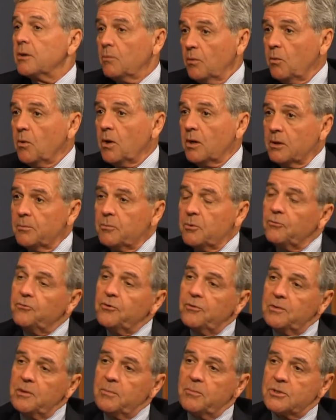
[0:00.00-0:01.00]
and we wound up with
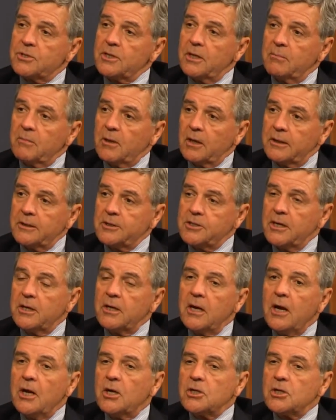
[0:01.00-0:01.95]
50% market share.